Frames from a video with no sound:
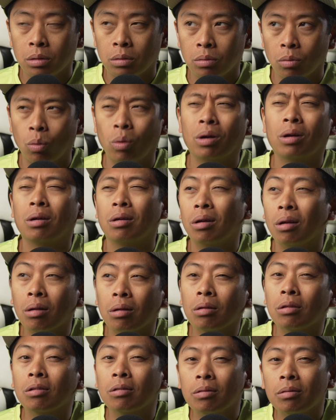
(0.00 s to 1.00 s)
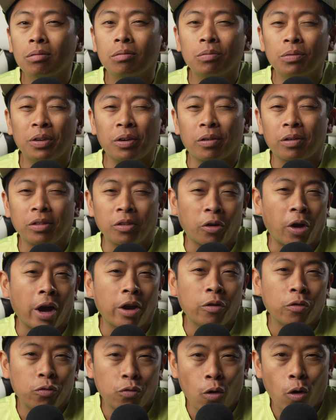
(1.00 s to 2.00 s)
well, they're kind
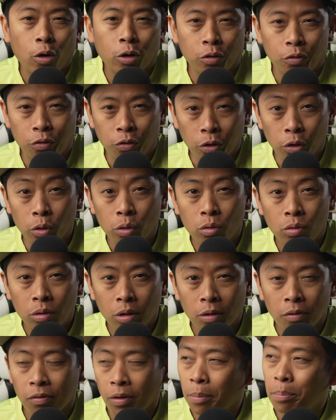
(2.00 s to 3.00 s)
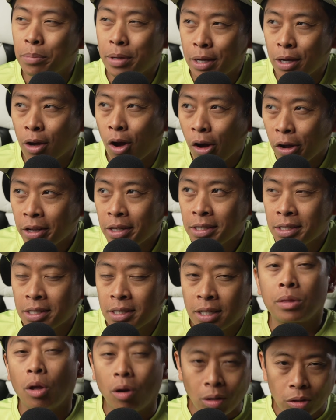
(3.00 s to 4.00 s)
of far and few if I'm being honest.
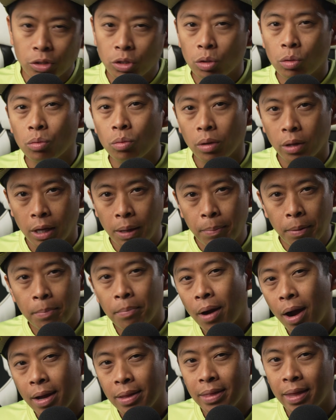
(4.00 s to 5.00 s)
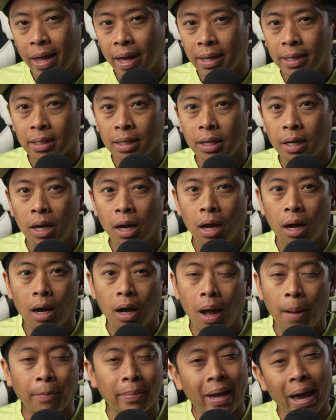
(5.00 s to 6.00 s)
Also, keep in mind that
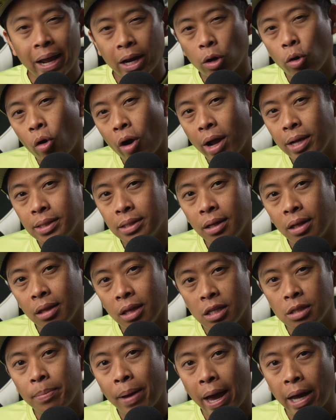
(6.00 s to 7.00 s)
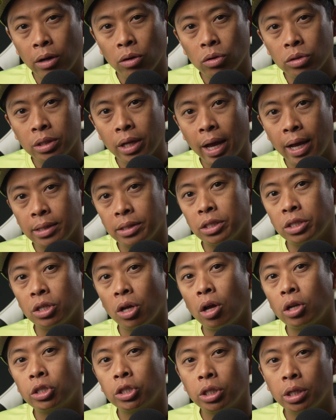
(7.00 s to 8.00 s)
I'm categorizing these paddles as
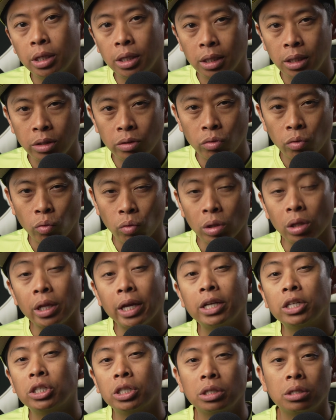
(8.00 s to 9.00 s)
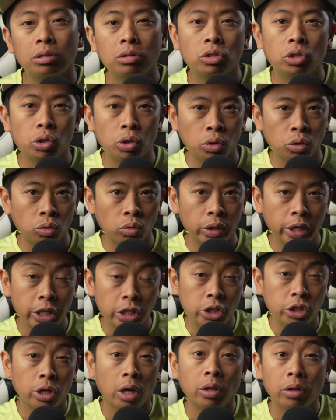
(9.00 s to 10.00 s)
such in relation to
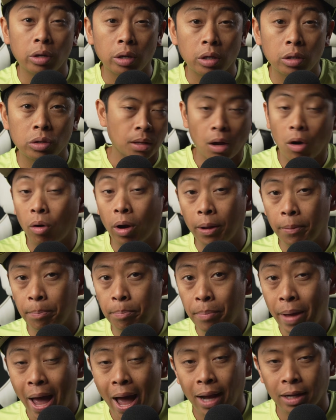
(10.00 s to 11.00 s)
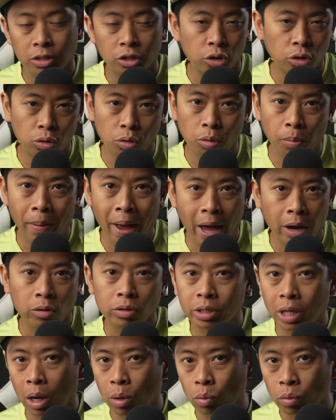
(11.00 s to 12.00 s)
each other. All right, back to
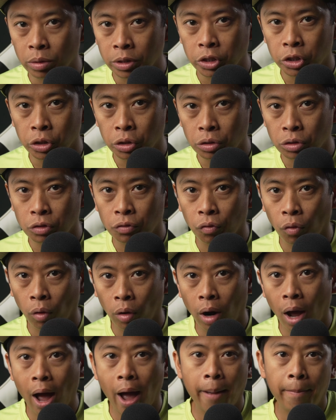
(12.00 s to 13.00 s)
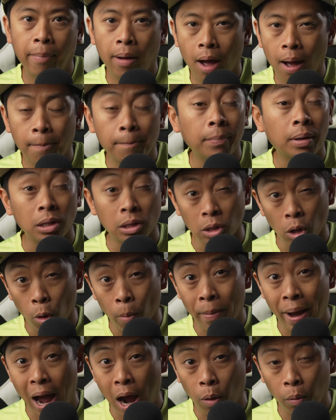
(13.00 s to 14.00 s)
paddles I would choose for high pop but low
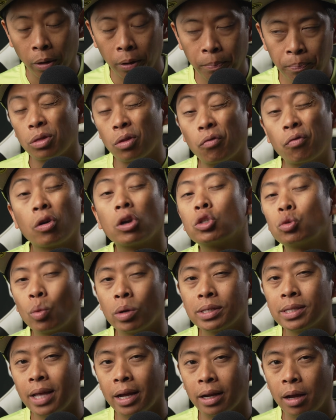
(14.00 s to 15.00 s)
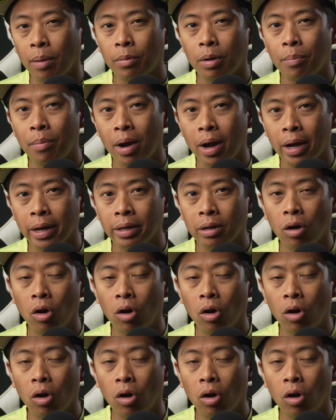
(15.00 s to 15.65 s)
power. The first ones that come to mind